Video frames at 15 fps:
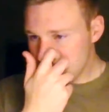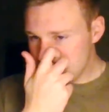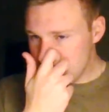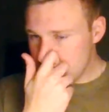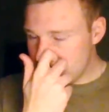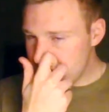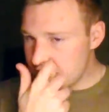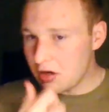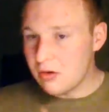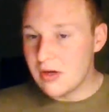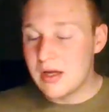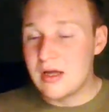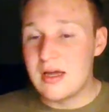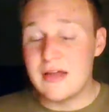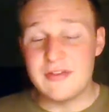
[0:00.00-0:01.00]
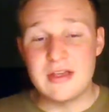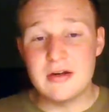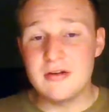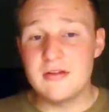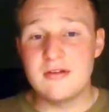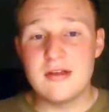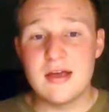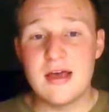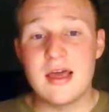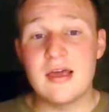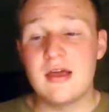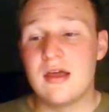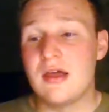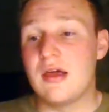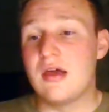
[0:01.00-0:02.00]
So, at the end of the day,
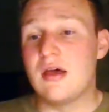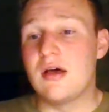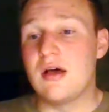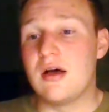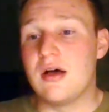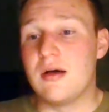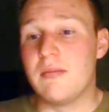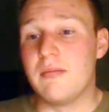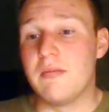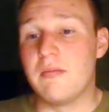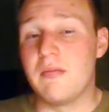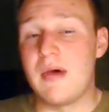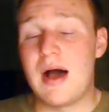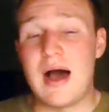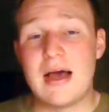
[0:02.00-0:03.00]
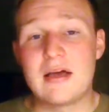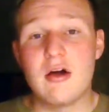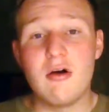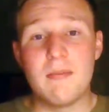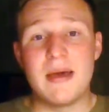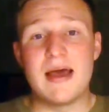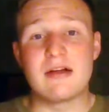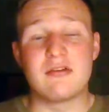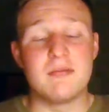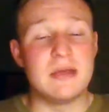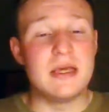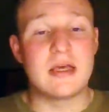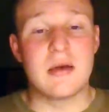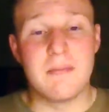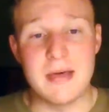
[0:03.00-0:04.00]
I call back to
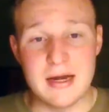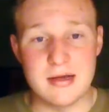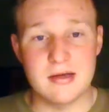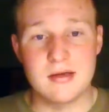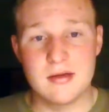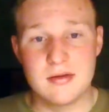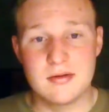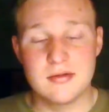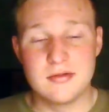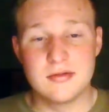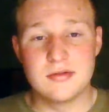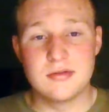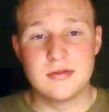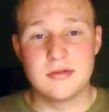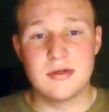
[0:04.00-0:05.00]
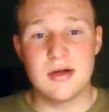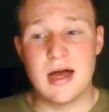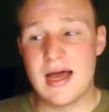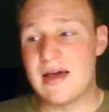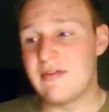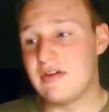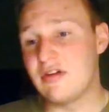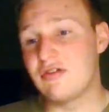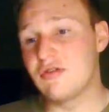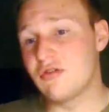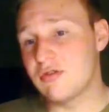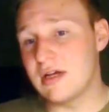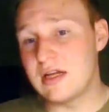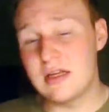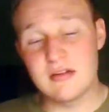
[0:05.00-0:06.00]
being a medic. I have additional
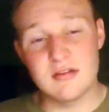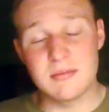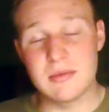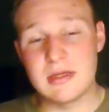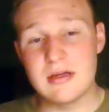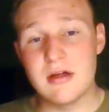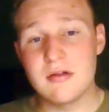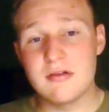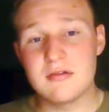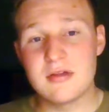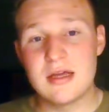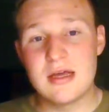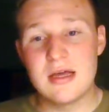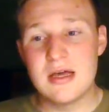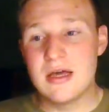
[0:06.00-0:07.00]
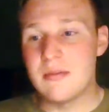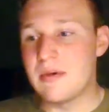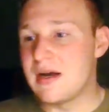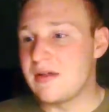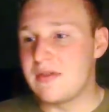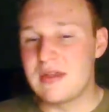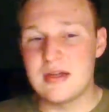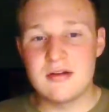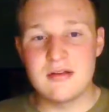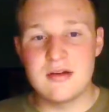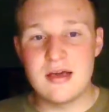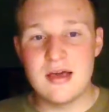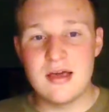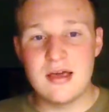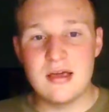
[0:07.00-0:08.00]
training in something else, but at the end of the
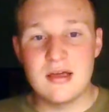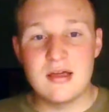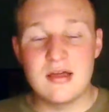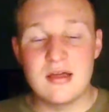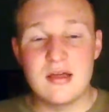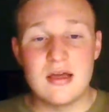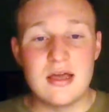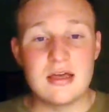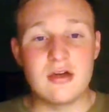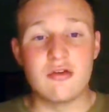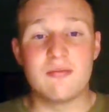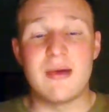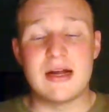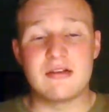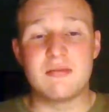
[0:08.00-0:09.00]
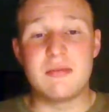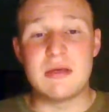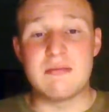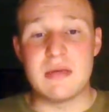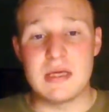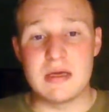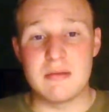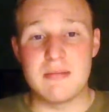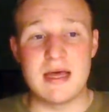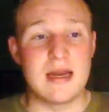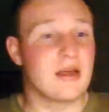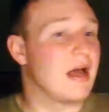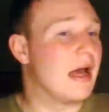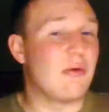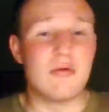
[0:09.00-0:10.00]
day, it goes back to being a
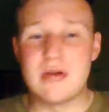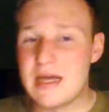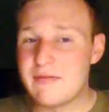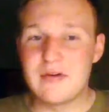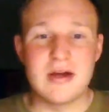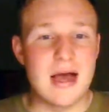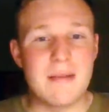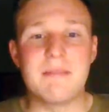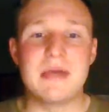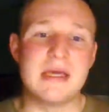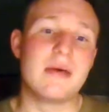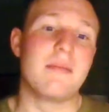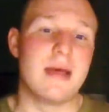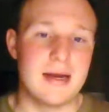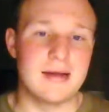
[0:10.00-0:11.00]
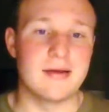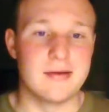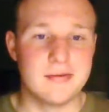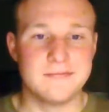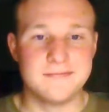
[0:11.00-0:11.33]
medic. I will never not be a medic.